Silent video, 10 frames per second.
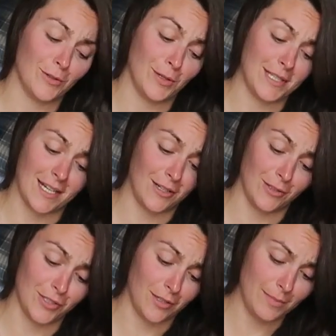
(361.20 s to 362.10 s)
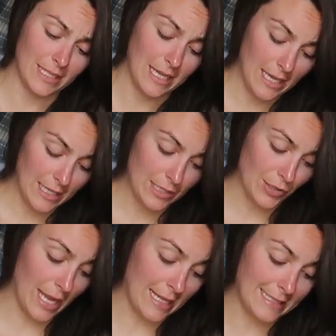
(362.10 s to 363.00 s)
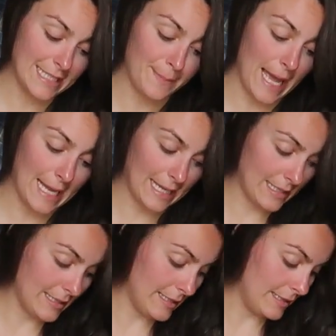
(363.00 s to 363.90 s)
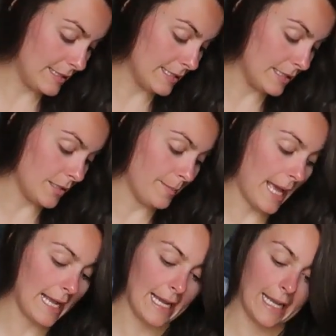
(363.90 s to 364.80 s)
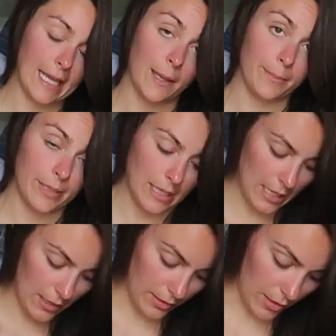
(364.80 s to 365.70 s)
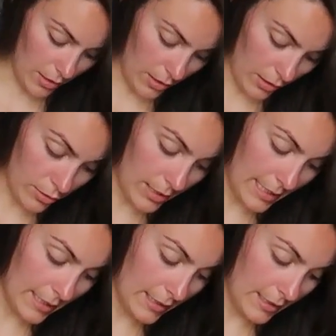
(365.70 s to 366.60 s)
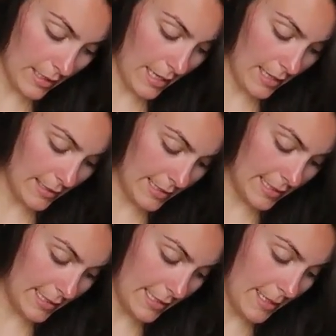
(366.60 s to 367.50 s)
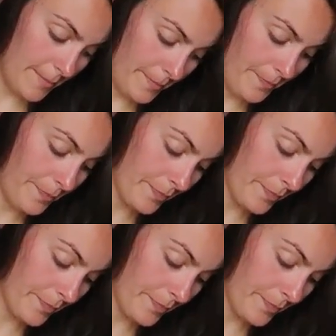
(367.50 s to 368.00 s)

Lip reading: don't know the technical term. So yeah, in this bag, in this little bag, I keep the cooking system.